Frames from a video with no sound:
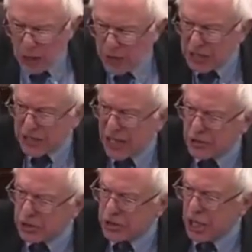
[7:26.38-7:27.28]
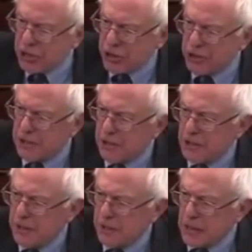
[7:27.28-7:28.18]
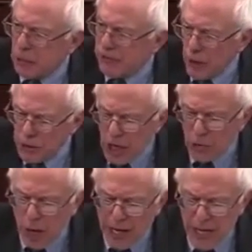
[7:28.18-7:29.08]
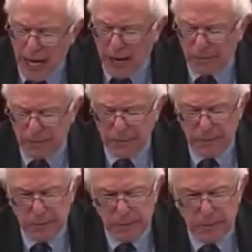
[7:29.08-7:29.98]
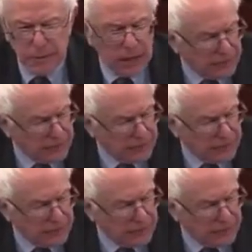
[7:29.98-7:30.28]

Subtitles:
this legislation that we're voting on right now, that in